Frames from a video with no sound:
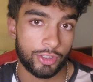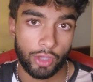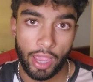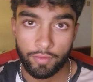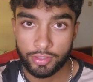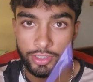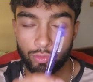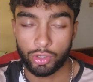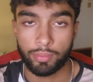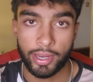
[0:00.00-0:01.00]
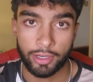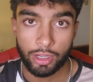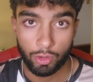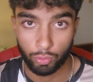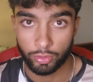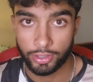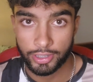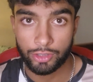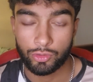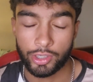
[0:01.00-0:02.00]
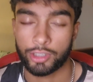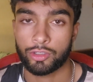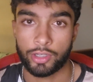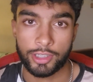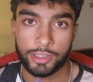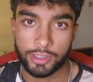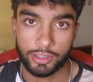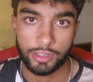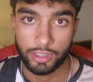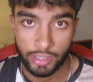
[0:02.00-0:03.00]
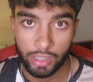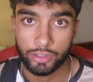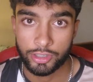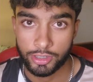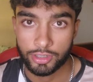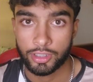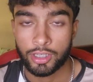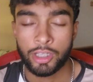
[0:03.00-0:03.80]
So having this word bank will lead you into instant analysis.